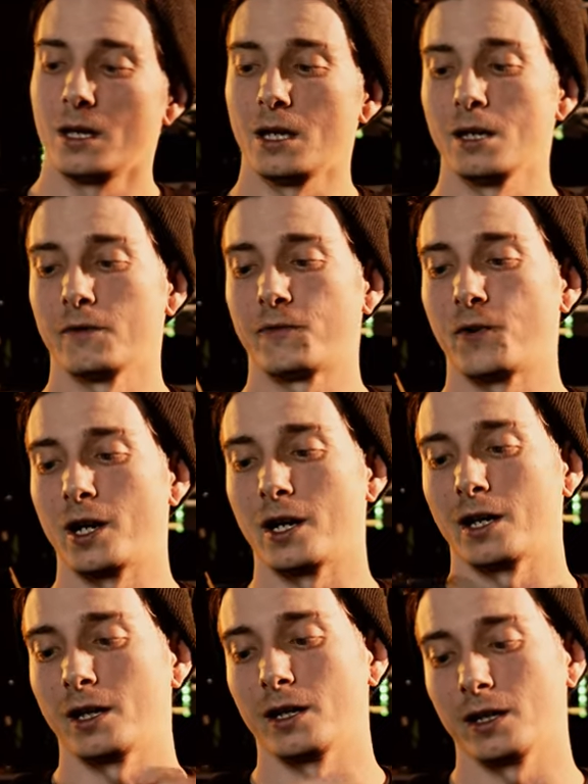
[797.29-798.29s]
If
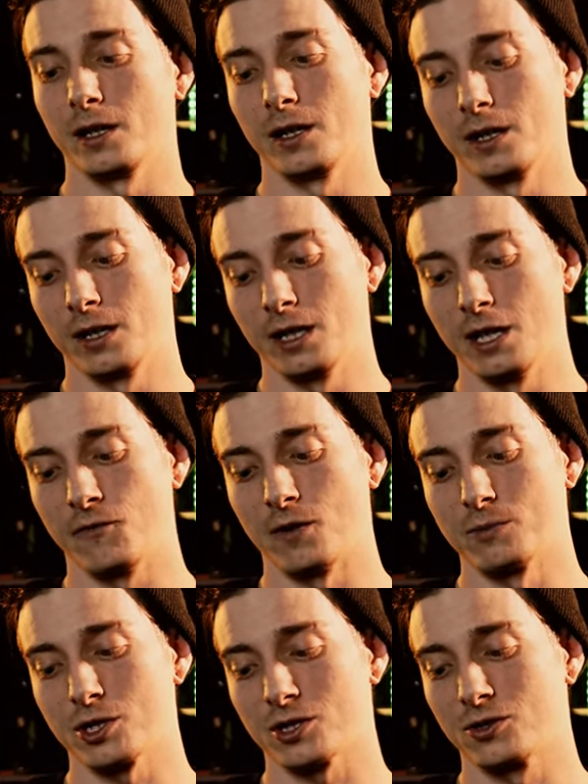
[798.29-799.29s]
uh, if
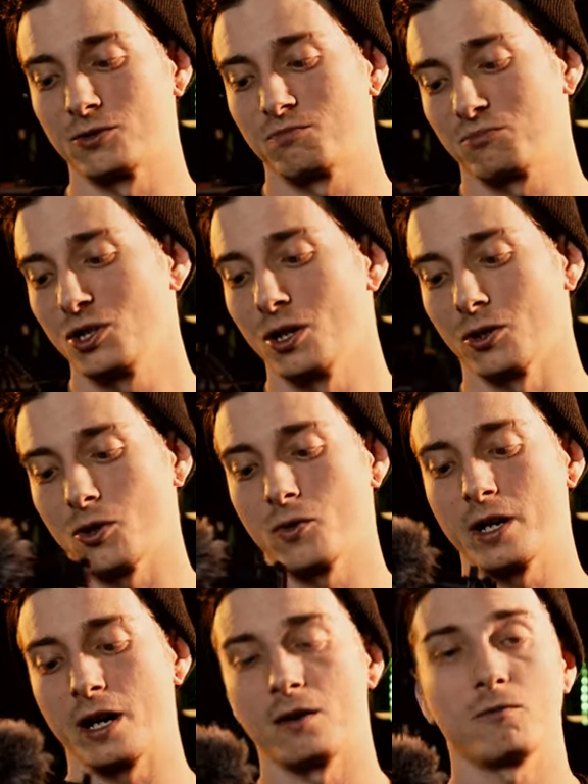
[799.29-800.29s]
I'm just you know
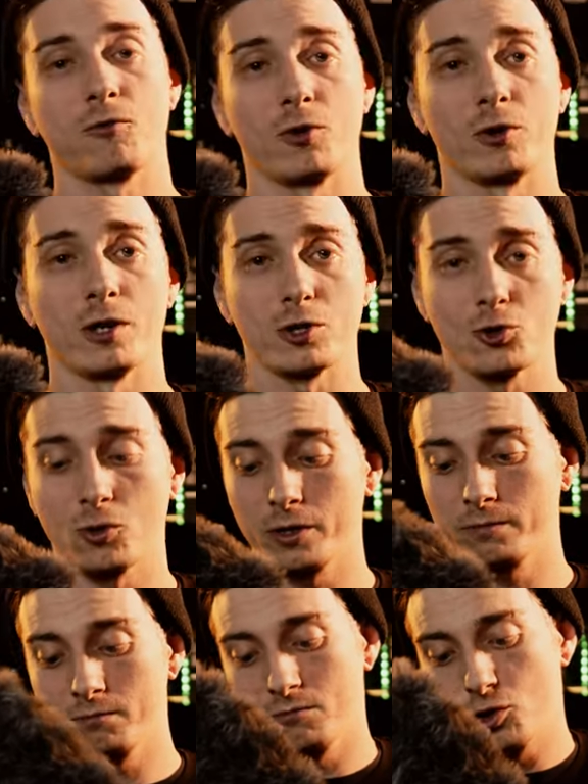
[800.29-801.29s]
going out for a
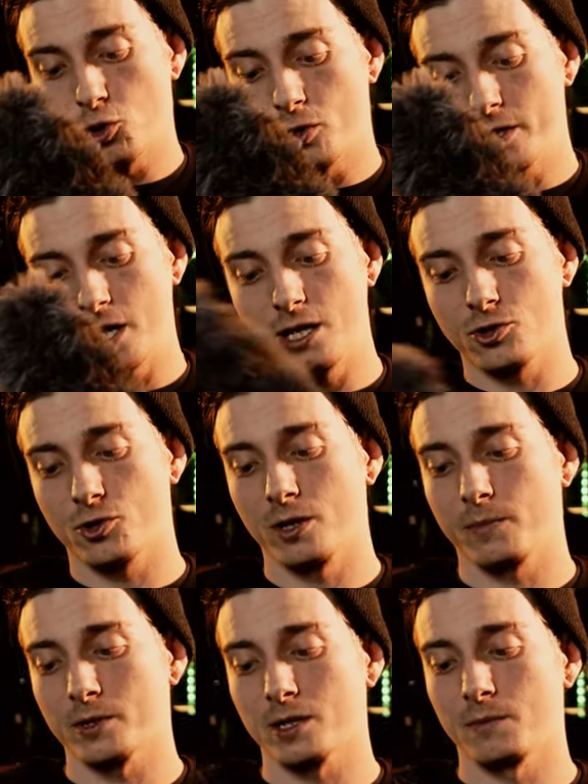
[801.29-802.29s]
short short day
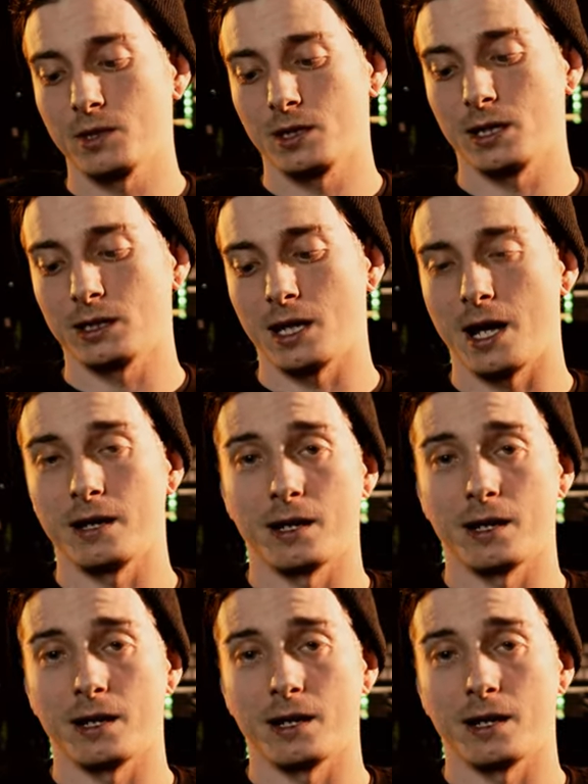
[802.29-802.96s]
trip or something like that,